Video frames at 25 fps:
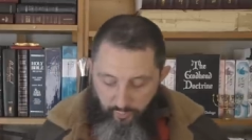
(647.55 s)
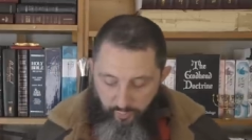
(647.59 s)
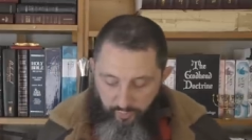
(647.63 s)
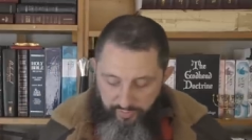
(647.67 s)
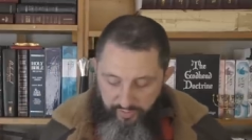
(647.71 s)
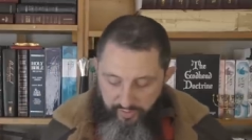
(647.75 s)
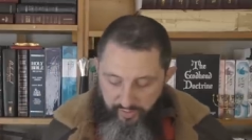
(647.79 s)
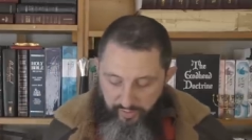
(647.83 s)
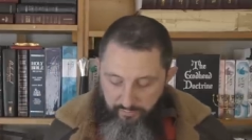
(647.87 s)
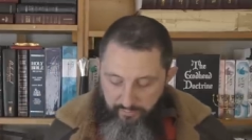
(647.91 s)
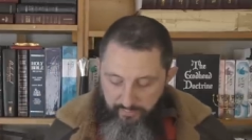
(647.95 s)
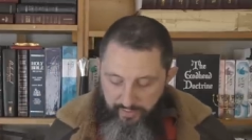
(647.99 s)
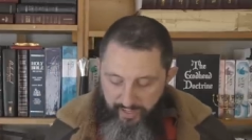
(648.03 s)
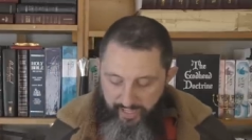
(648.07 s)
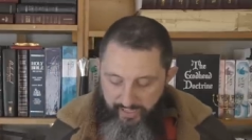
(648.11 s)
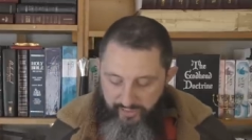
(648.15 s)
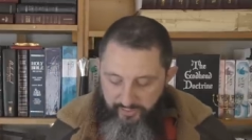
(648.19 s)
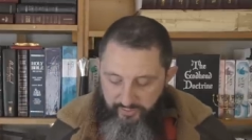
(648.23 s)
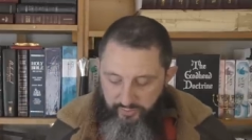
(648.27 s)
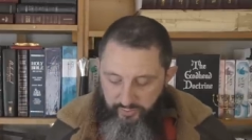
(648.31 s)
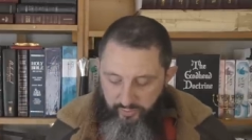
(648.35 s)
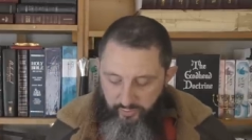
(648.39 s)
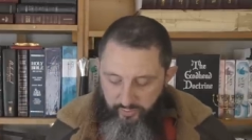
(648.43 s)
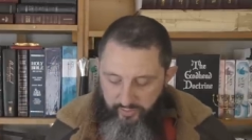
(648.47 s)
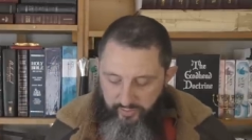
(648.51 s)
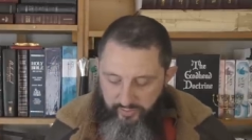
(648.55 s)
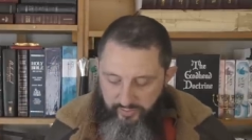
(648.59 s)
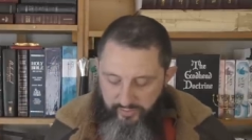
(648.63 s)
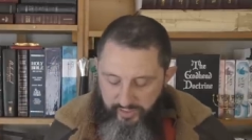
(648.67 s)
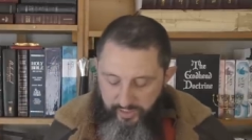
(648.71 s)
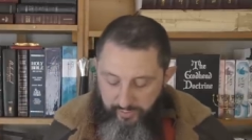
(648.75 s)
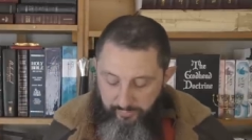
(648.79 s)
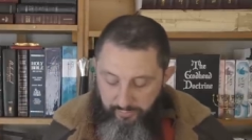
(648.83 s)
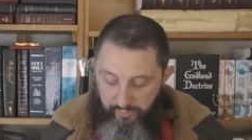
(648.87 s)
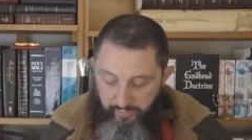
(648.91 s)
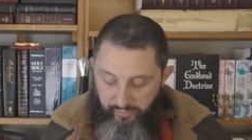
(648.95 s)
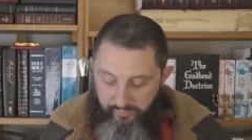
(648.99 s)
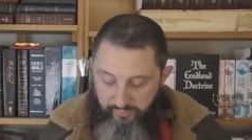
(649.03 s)
with their backs toward the
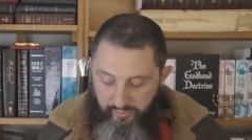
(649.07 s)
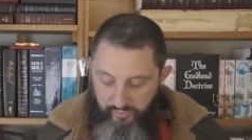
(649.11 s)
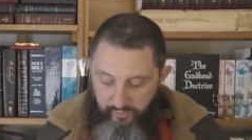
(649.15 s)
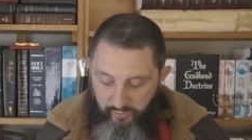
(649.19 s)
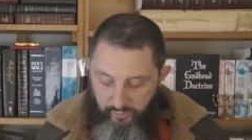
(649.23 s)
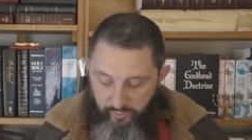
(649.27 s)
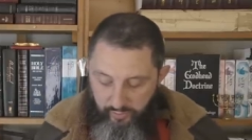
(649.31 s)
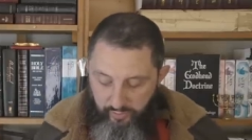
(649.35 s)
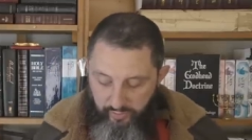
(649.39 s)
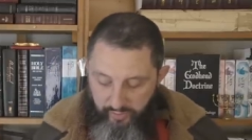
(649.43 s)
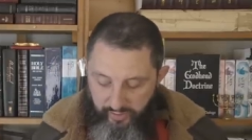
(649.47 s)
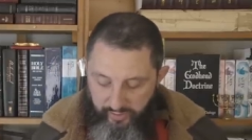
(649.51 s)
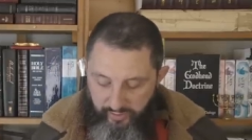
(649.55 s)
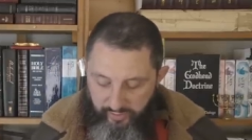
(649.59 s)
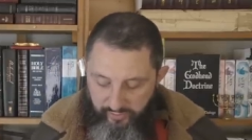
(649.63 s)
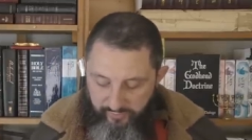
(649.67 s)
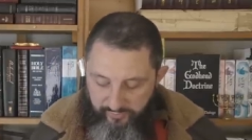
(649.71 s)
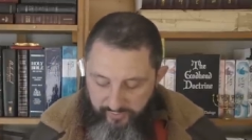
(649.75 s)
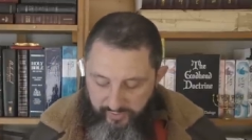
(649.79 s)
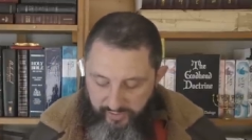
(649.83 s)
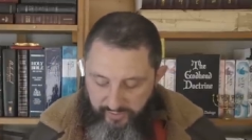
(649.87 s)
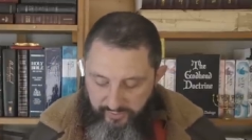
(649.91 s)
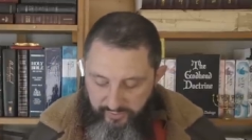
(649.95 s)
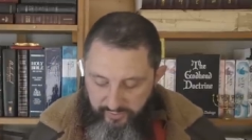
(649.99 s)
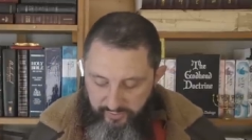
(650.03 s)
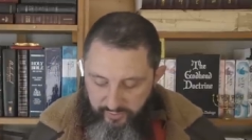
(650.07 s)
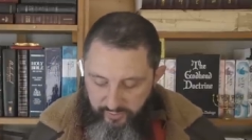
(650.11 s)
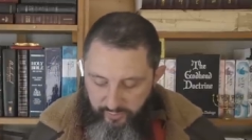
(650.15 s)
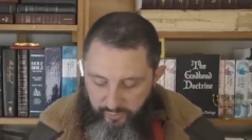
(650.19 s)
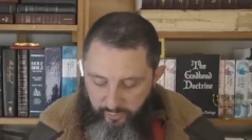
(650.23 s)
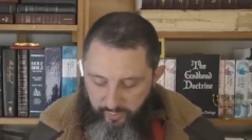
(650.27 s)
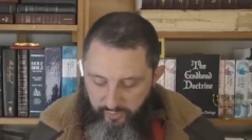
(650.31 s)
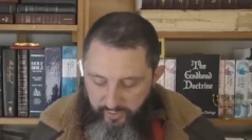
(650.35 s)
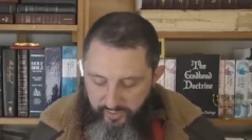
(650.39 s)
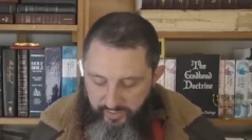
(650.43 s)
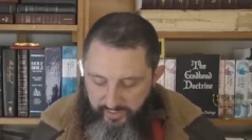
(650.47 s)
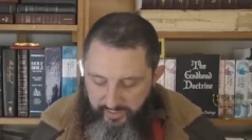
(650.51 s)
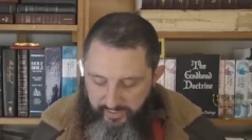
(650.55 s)
temple of the Lord, and their faces
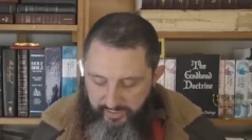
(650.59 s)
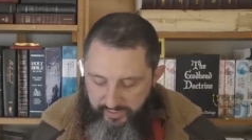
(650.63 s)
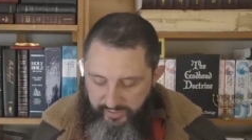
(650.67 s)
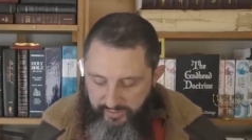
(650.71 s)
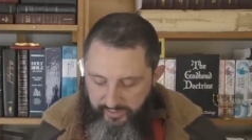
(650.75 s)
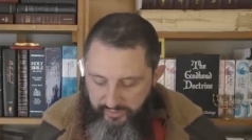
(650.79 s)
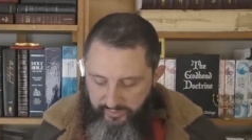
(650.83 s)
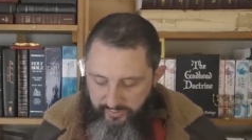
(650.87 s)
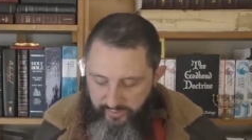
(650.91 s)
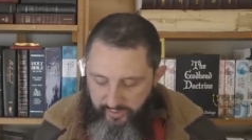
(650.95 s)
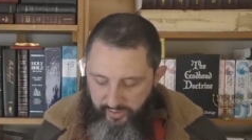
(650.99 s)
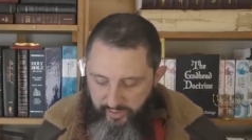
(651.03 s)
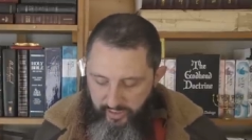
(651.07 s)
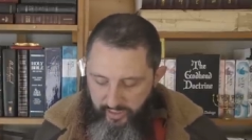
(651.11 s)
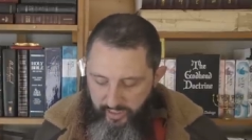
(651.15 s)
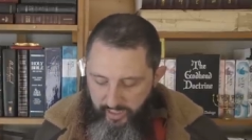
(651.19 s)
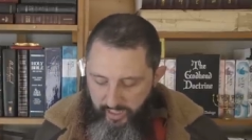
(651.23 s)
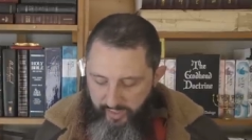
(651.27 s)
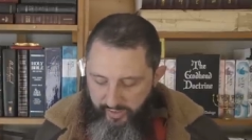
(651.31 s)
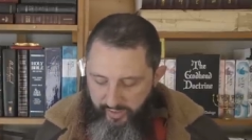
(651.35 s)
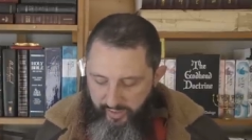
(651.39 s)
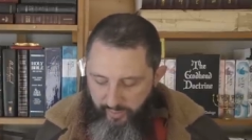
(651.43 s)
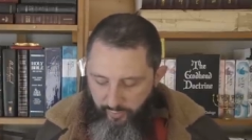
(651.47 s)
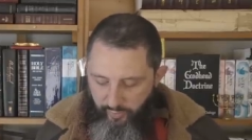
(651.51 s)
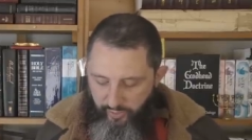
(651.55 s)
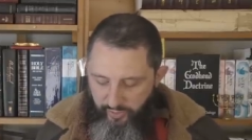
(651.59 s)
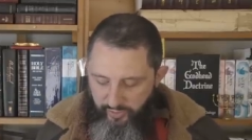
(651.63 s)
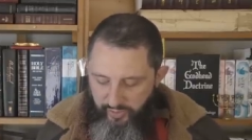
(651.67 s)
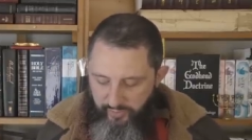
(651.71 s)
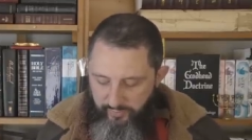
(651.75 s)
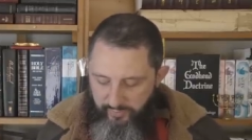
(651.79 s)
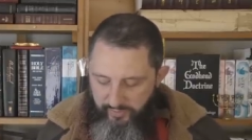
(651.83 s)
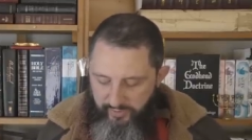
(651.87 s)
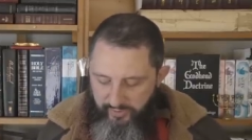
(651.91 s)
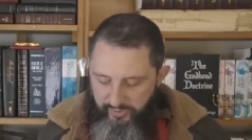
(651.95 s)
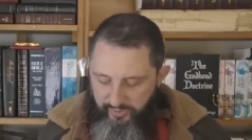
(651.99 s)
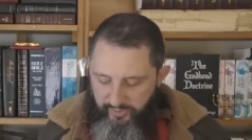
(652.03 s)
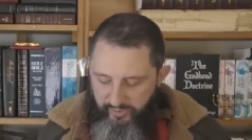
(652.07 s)
toward the east, and they
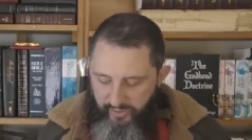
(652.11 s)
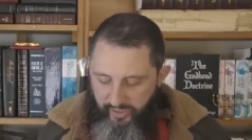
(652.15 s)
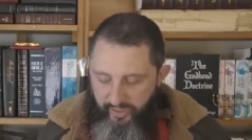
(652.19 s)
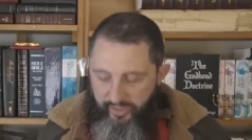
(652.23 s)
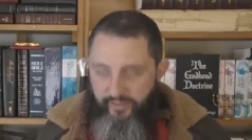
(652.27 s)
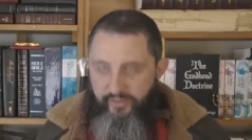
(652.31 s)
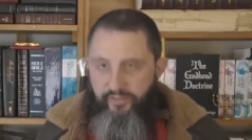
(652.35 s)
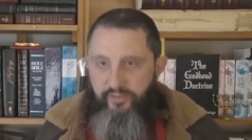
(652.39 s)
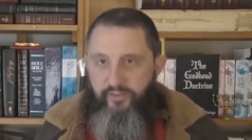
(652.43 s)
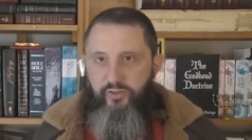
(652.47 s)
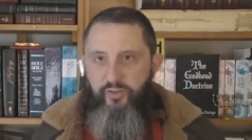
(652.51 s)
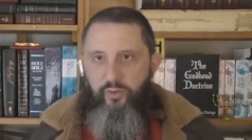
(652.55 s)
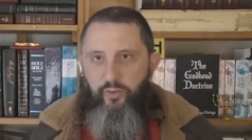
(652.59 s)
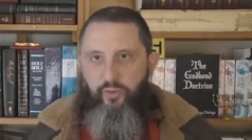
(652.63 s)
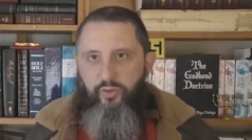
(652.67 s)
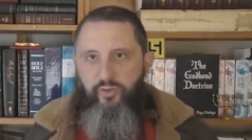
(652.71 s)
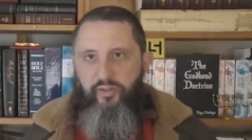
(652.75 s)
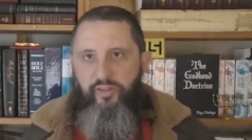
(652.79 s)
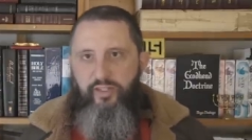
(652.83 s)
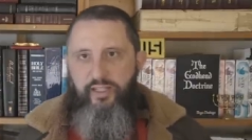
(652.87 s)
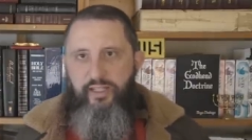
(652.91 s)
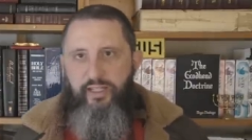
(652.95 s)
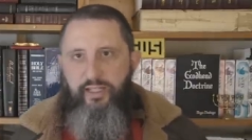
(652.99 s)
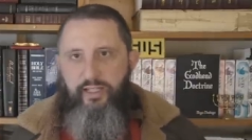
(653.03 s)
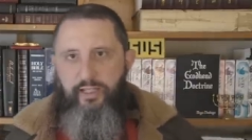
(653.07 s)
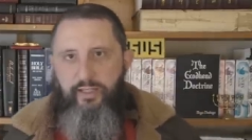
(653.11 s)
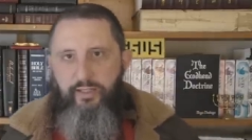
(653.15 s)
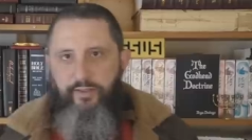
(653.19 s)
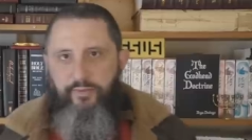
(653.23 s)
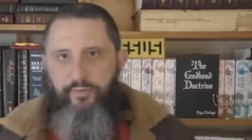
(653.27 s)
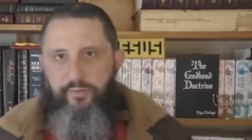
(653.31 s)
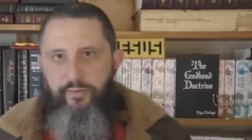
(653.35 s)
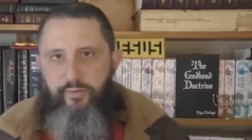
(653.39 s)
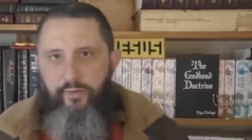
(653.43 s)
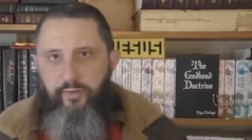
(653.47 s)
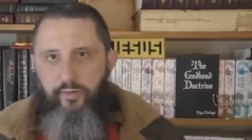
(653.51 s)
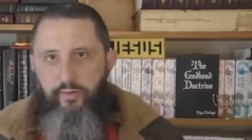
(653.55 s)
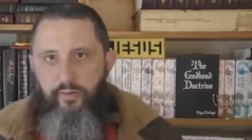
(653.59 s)
worshipped the sun toward the
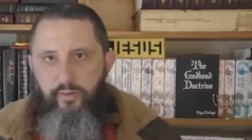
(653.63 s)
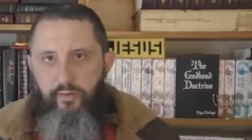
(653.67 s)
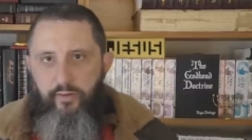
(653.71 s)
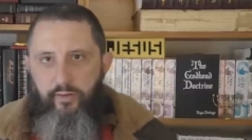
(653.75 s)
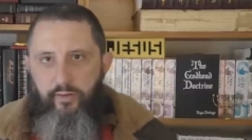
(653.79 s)
east.